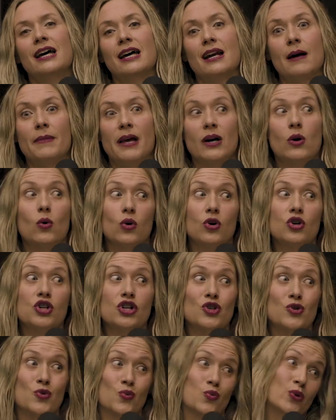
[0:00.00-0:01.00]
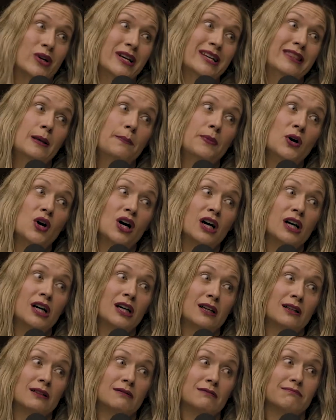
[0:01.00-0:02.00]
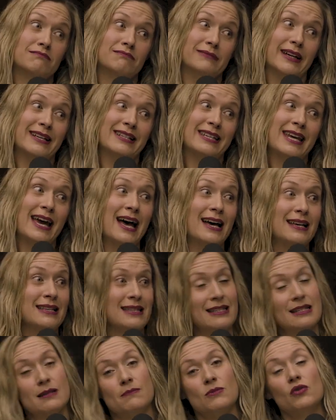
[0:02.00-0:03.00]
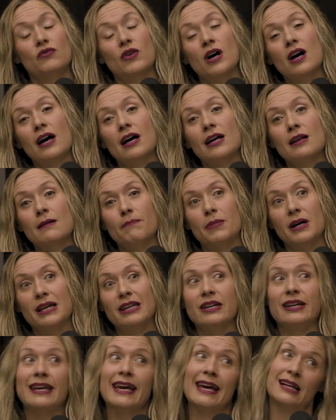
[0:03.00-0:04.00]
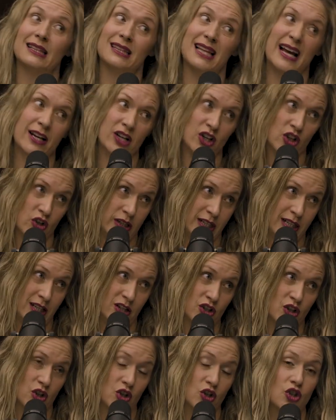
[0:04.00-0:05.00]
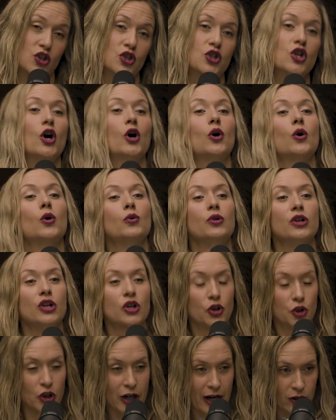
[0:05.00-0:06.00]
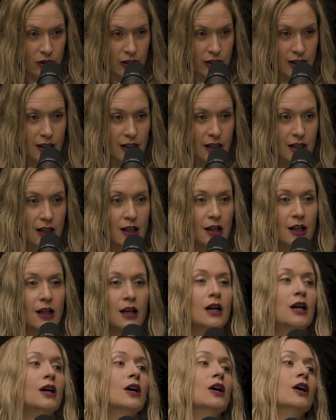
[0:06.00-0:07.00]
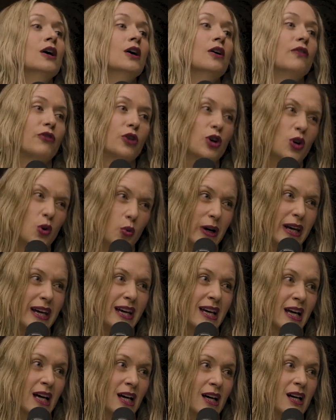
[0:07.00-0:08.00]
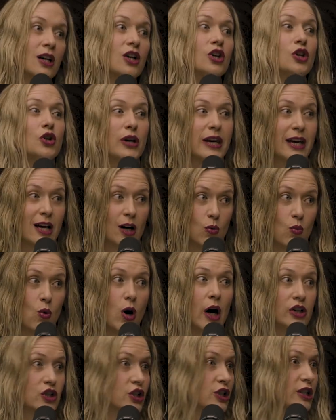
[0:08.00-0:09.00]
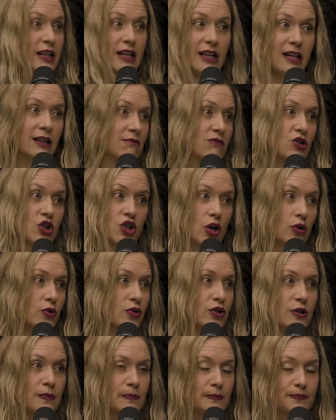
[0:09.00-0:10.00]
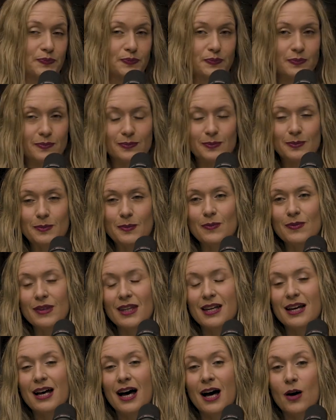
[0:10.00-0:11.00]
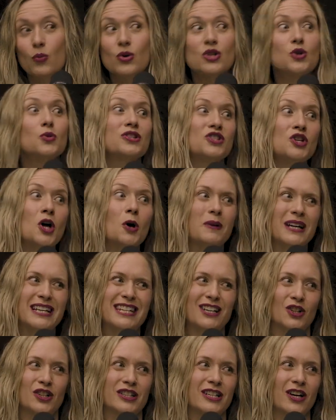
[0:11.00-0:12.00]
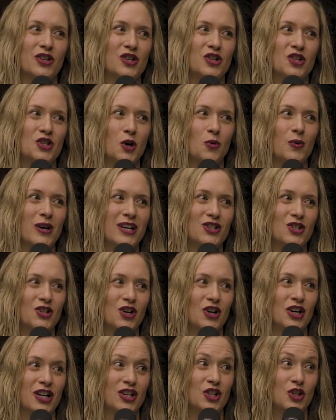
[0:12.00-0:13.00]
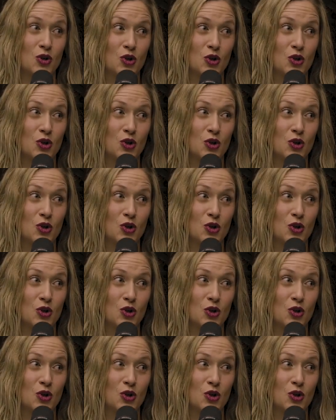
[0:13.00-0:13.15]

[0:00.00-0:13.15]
And I'm like, or just read the book and test and move on. But you can't lie to your teacher. So you're grounded. For a week, you can't watch any shows. Which was no big deal until the snow week started.